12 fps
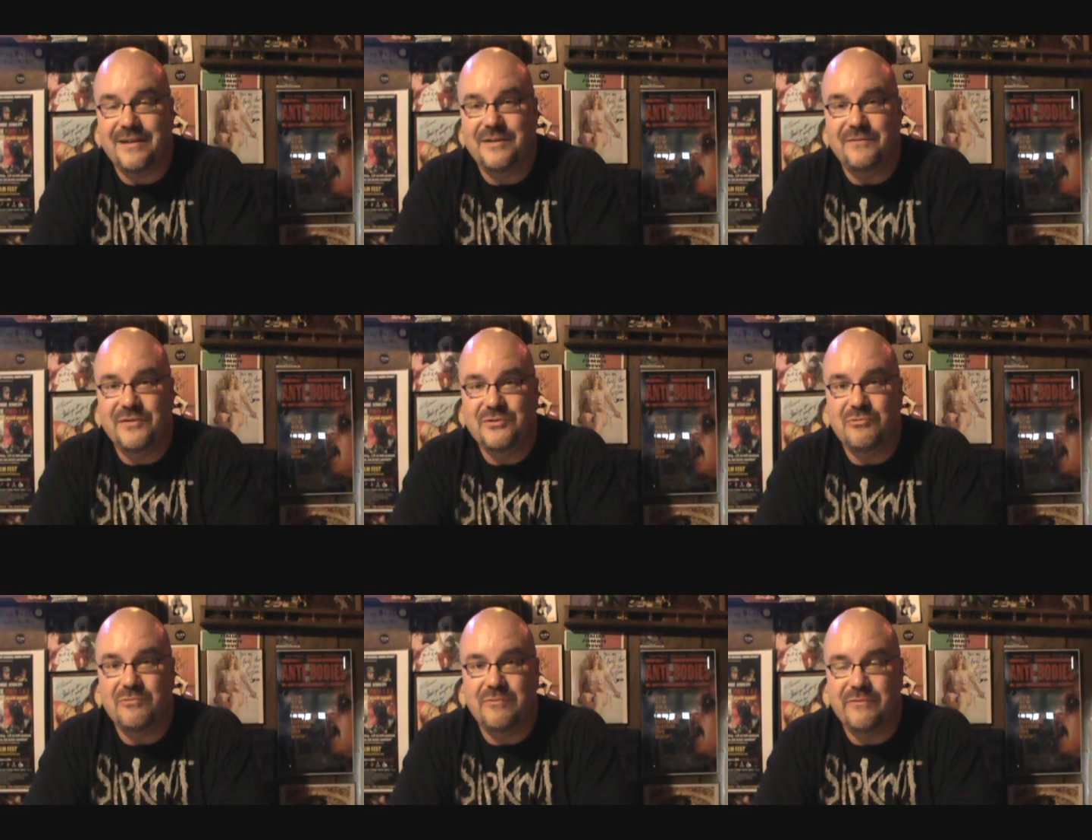
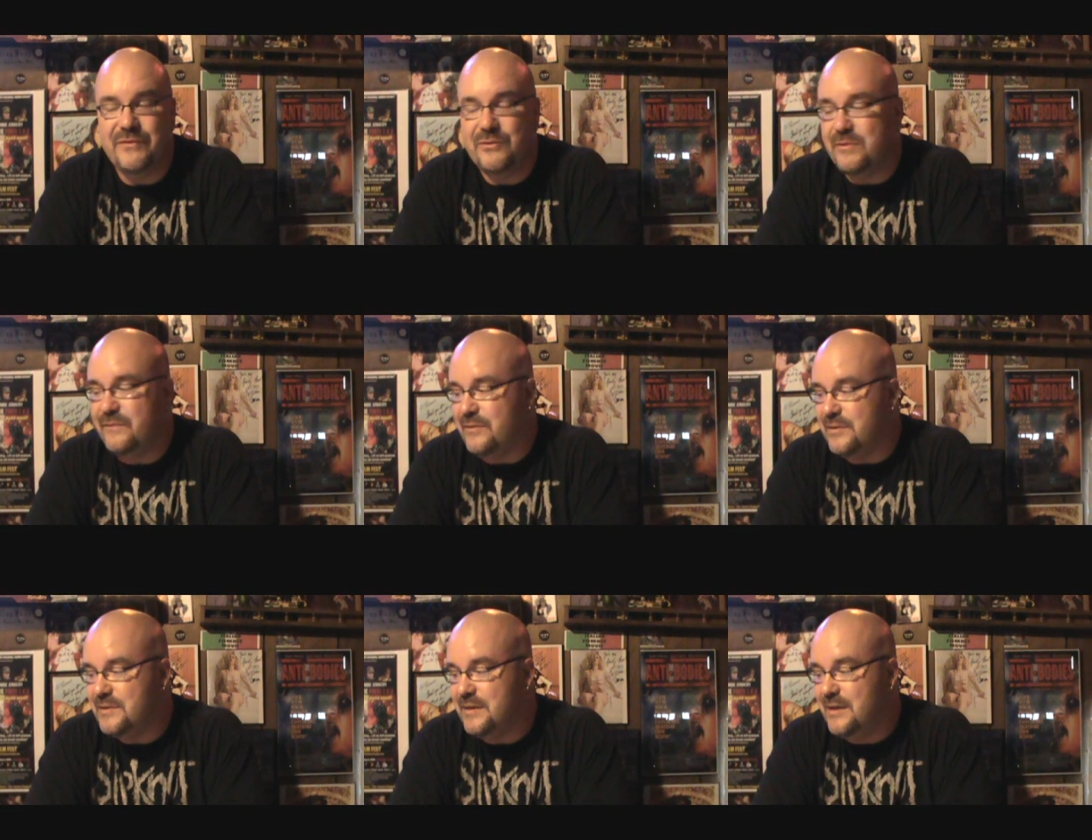individual review of
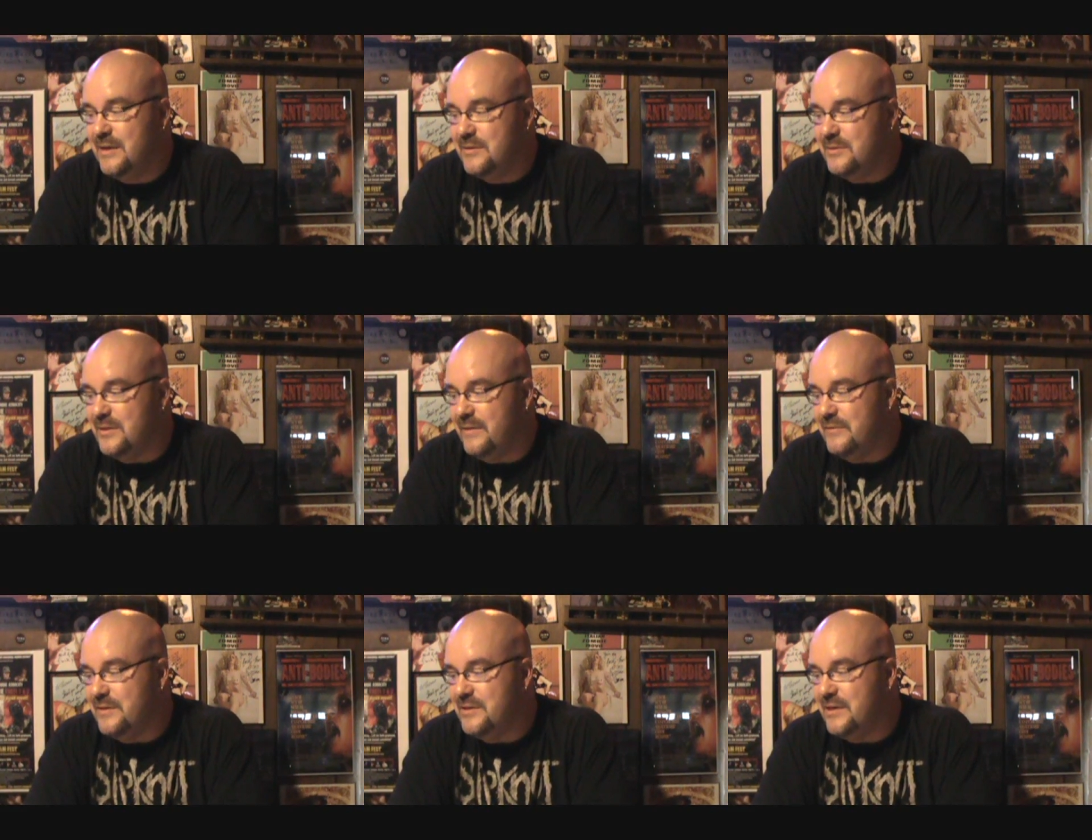this, so
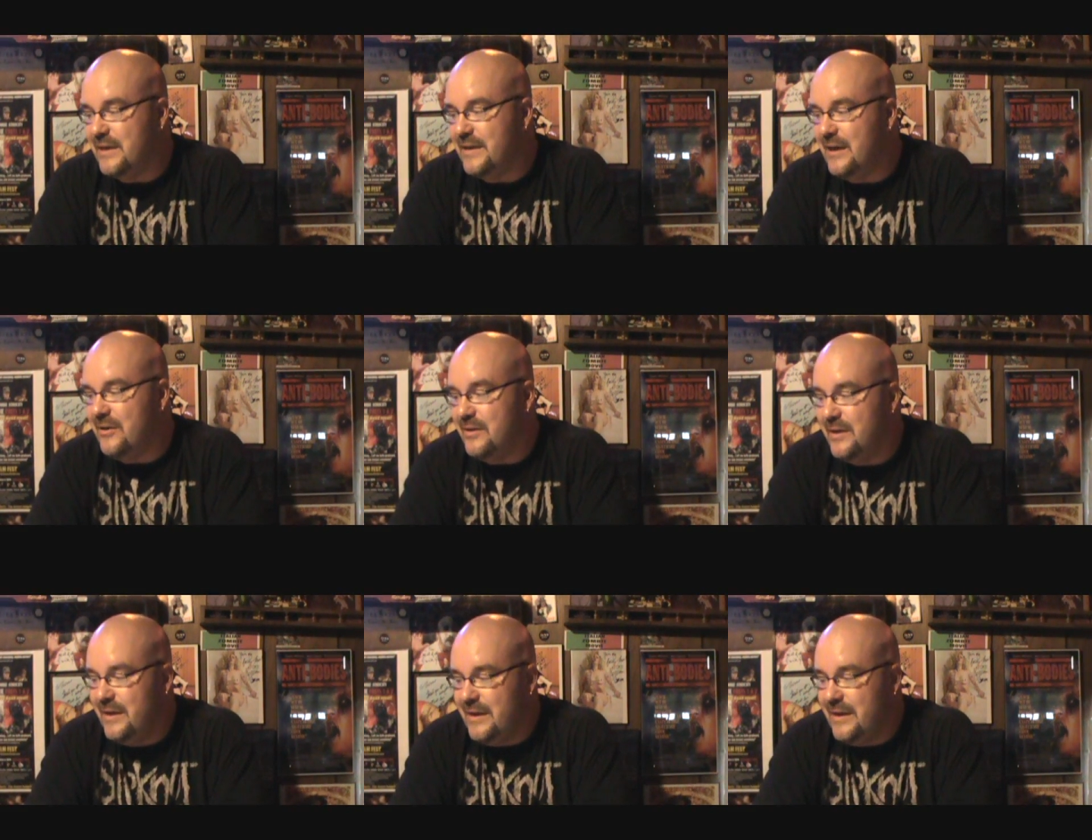definitely check it out.